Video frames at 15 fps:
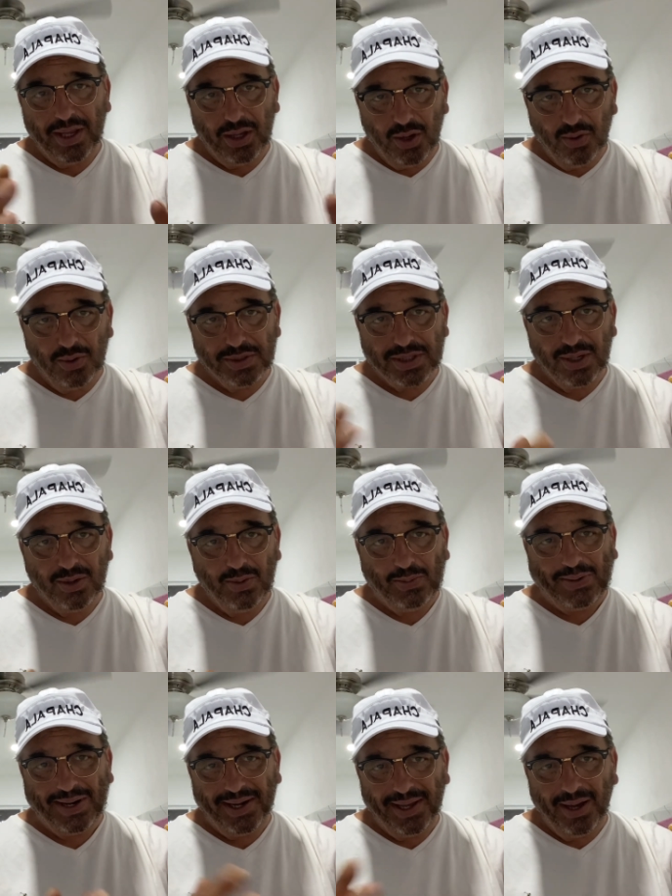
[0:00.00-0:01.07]
YouTube
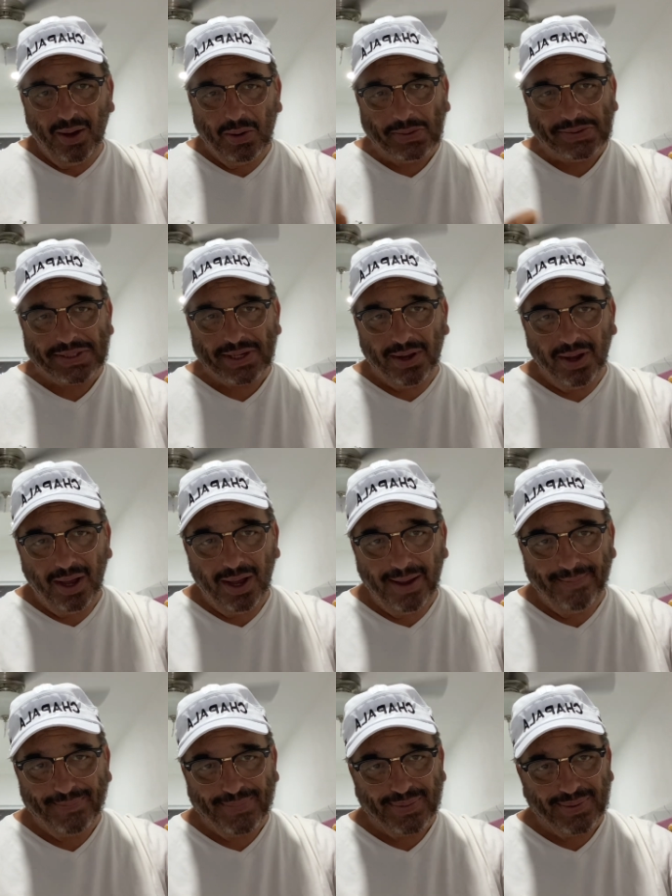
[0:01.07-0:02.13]

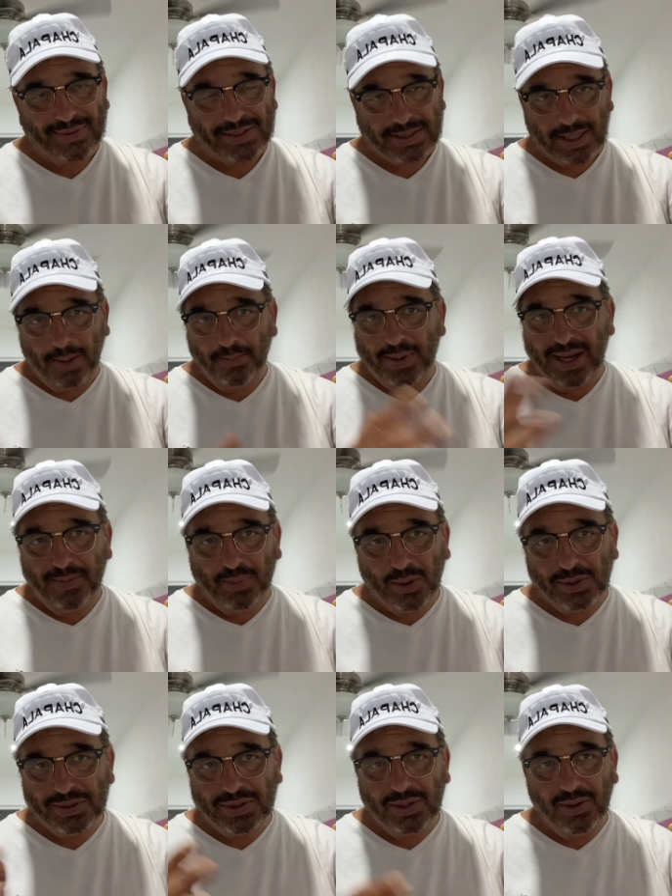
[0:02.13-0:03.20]
videos. Some
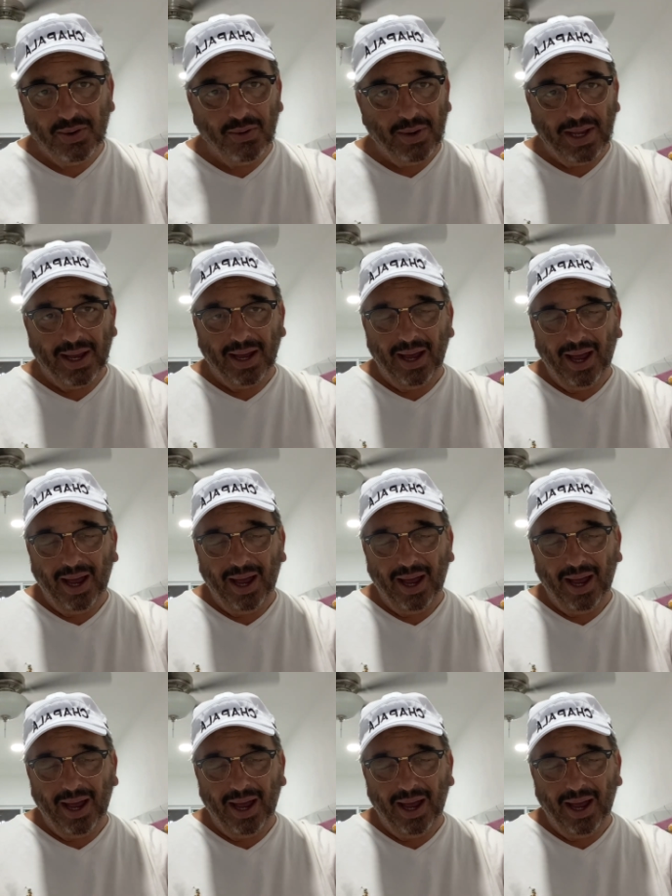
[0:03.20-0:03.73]
people do.